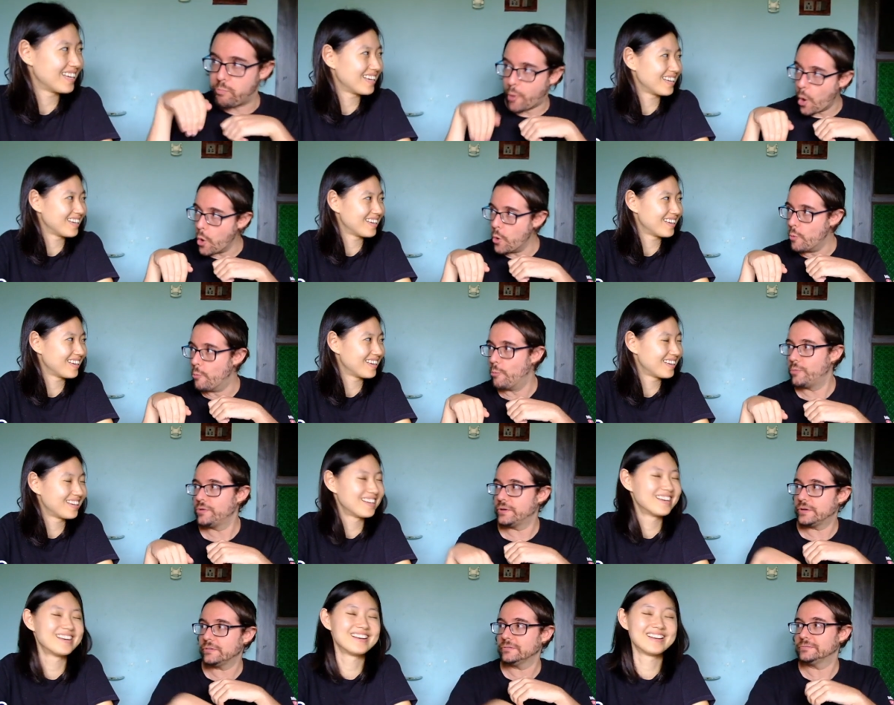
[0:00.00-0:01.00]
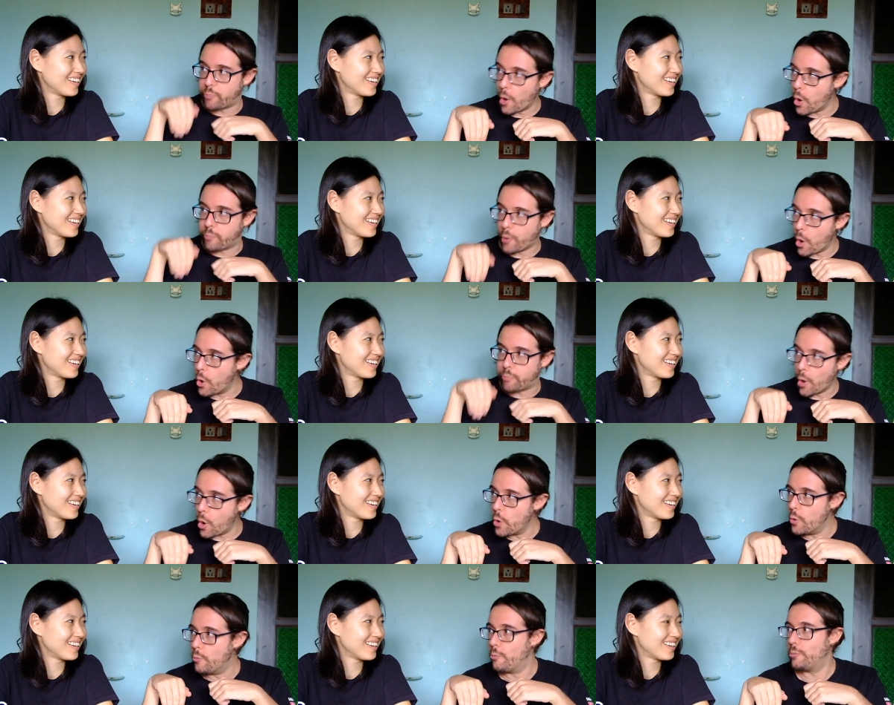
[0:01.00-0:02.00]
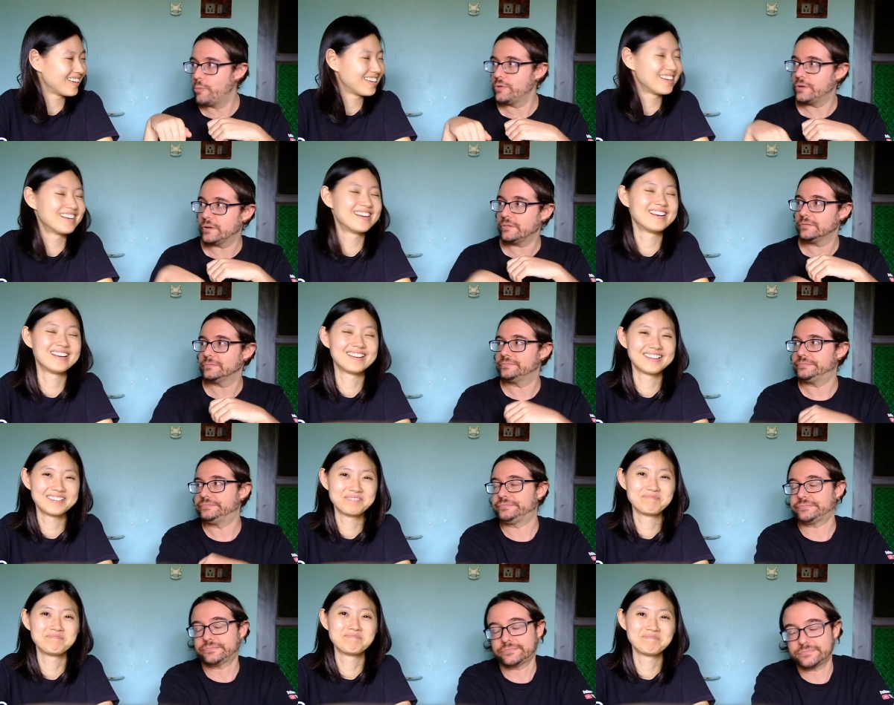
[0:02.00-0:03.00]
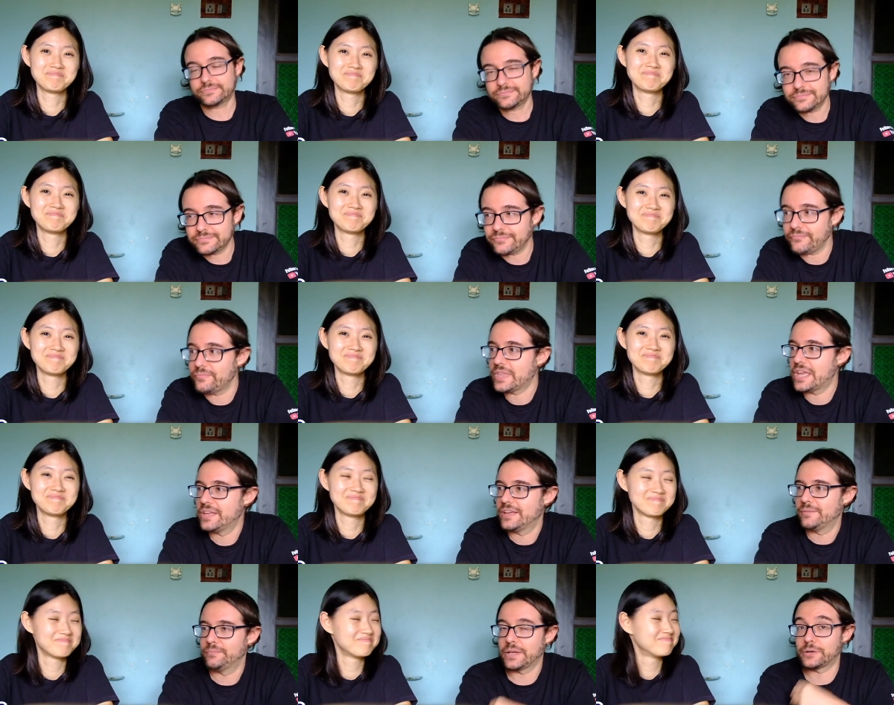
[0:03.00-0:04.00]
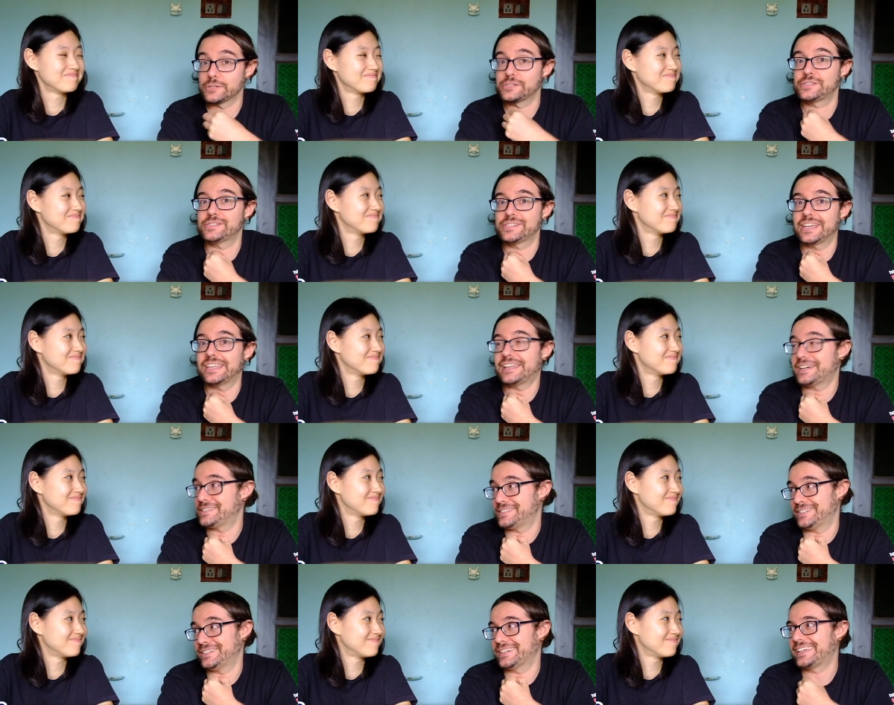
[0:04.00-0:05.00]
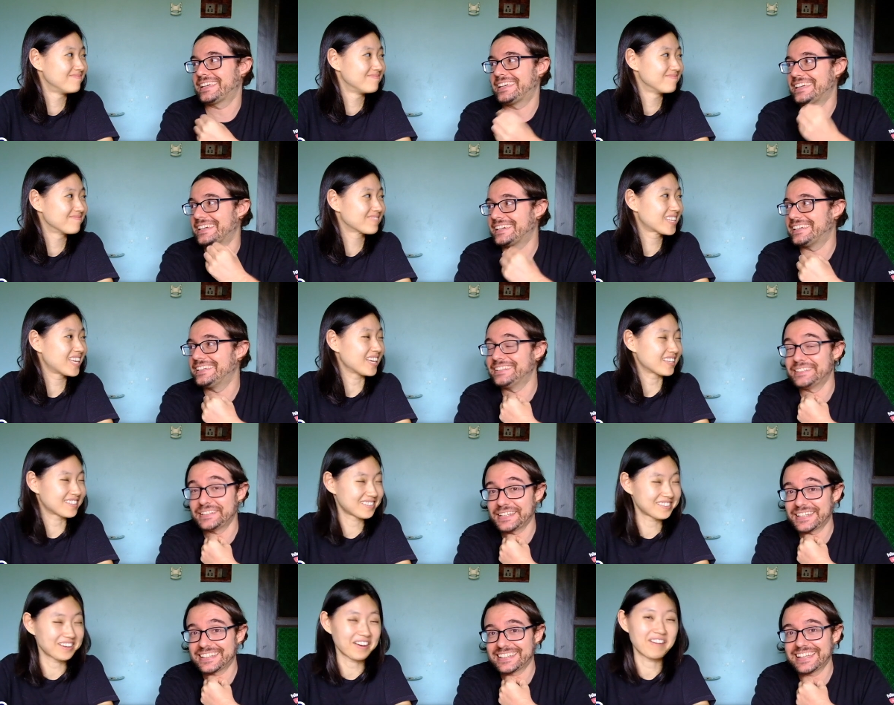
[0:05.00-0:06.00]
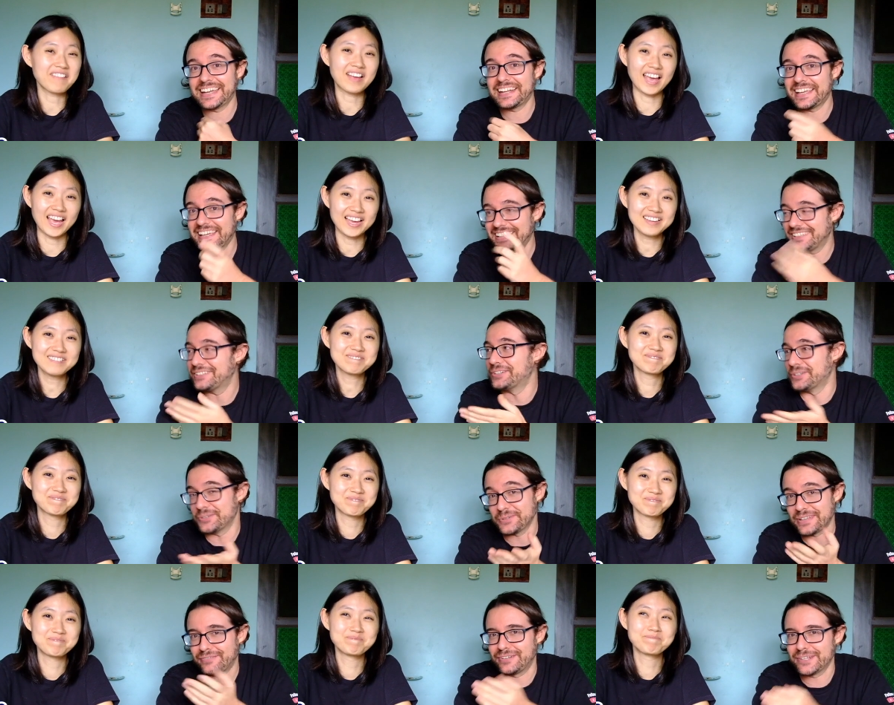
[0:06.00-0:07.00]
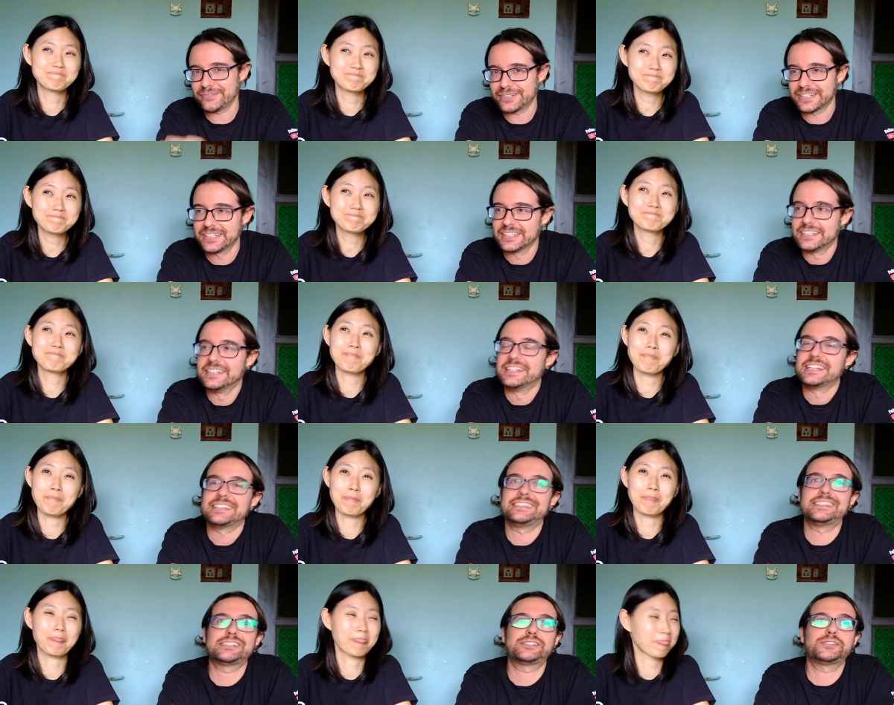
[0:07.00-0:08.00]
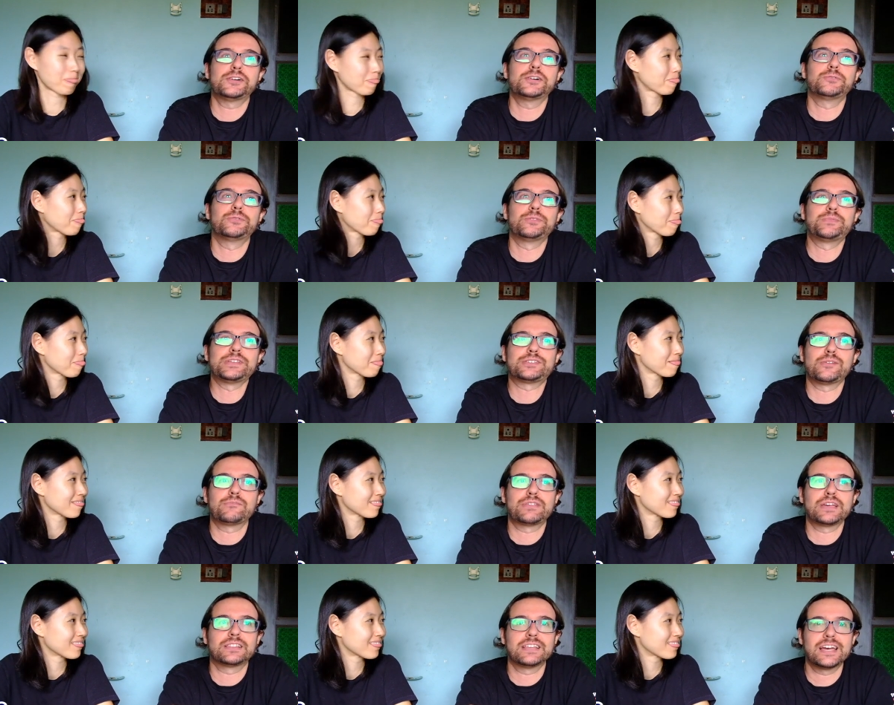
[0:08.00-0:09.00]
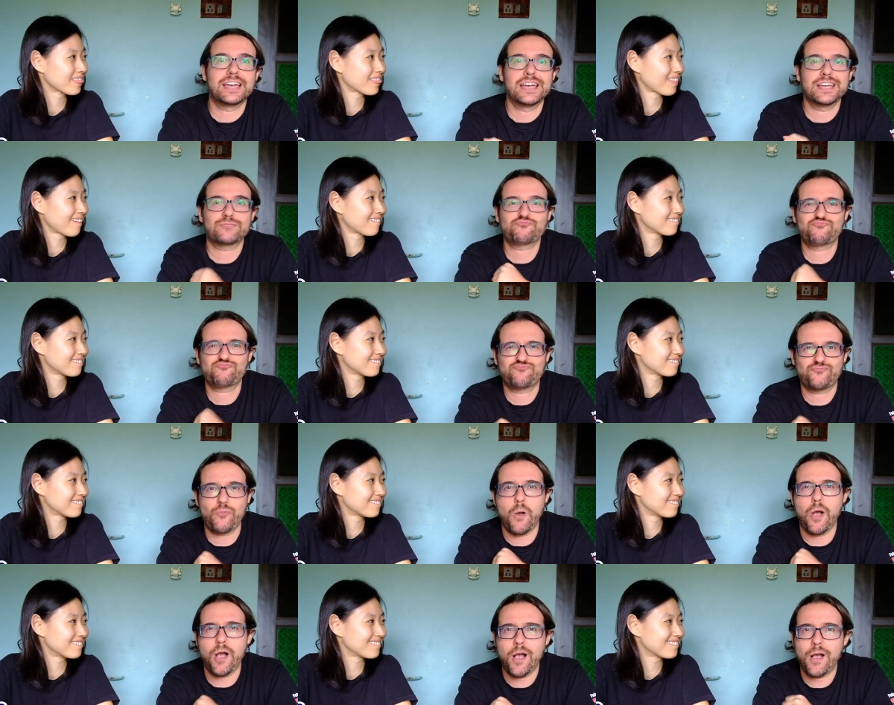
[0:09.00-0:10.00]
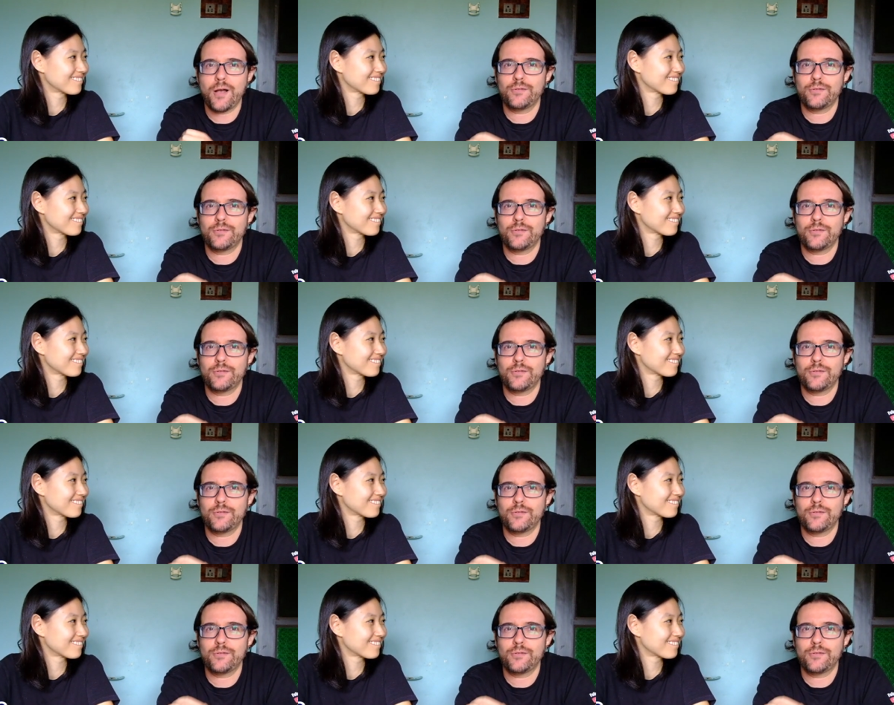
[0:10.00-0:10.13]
Speaker 1: boom, you know, boom, boom, boom, you know because it has the kick, kick. Yeah. Okay. and uh, you know what Mm. The song would be something like uh,